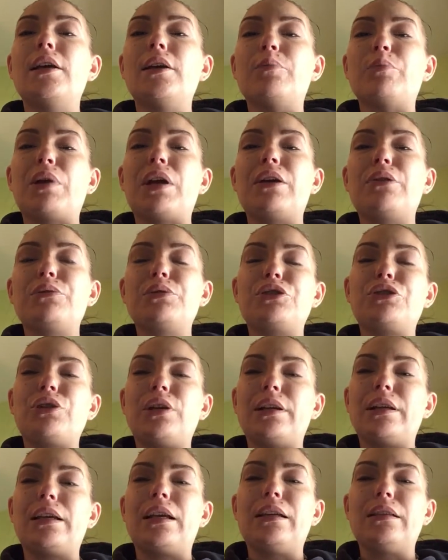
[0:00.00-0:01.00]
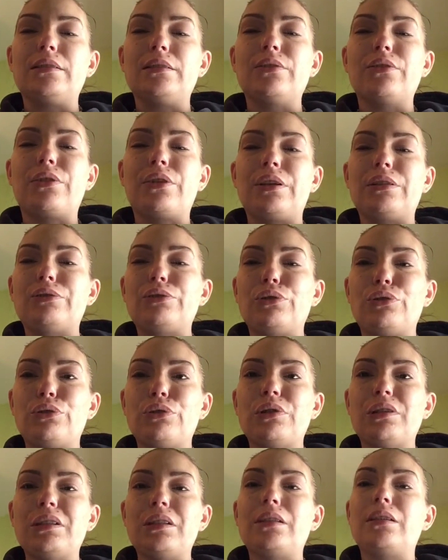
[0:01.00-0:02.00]
But I always try to cancel things
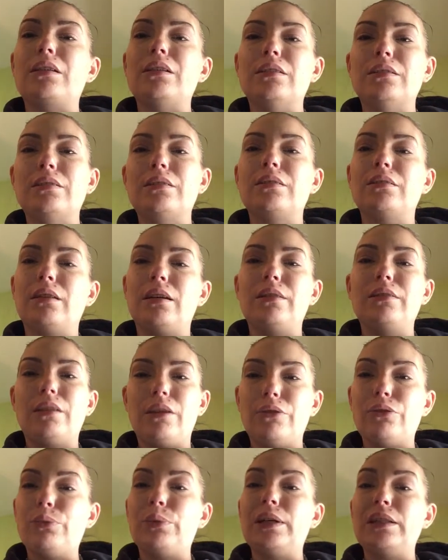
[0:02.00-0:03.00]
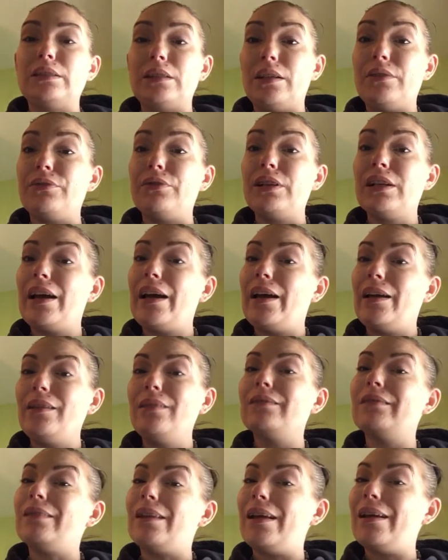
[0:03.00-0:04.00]
early because otherwise I forget
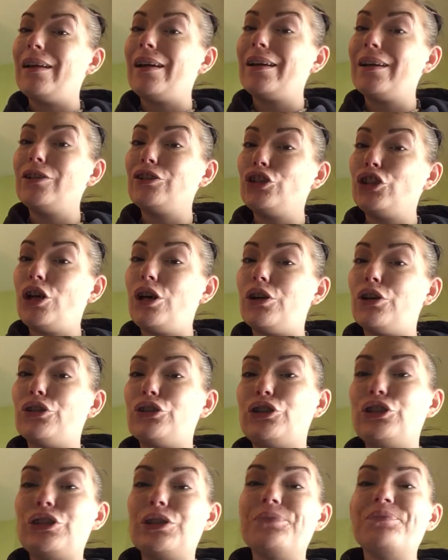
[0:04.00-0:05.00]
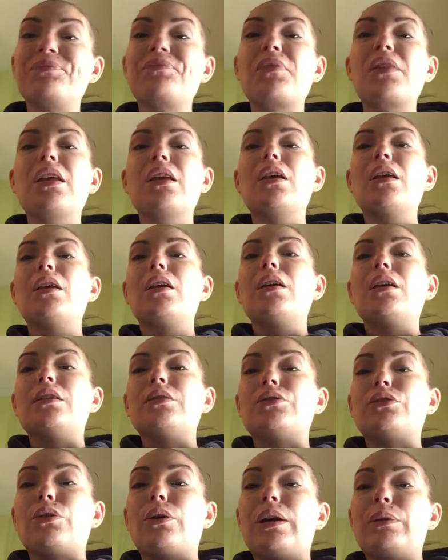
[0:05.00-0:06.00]
and then I get charged.
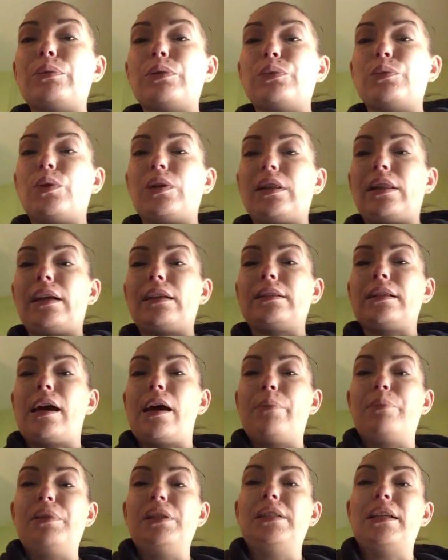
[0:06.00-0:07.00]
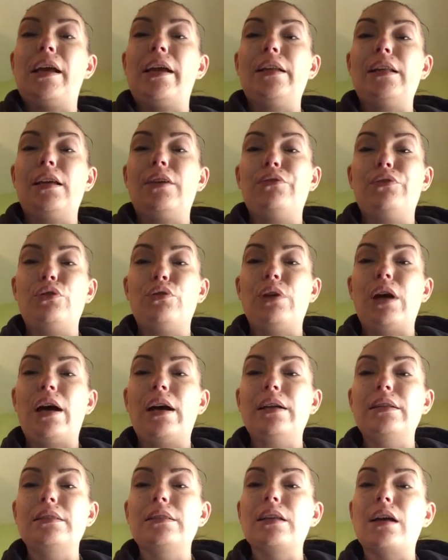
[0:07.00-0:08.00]
So I wouldn't want that to happen to any of you
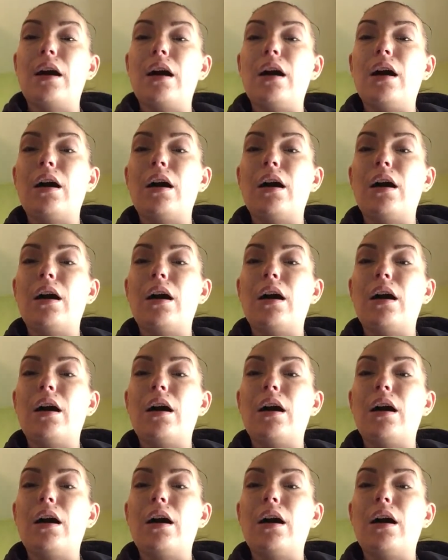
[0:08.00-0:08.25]
guys.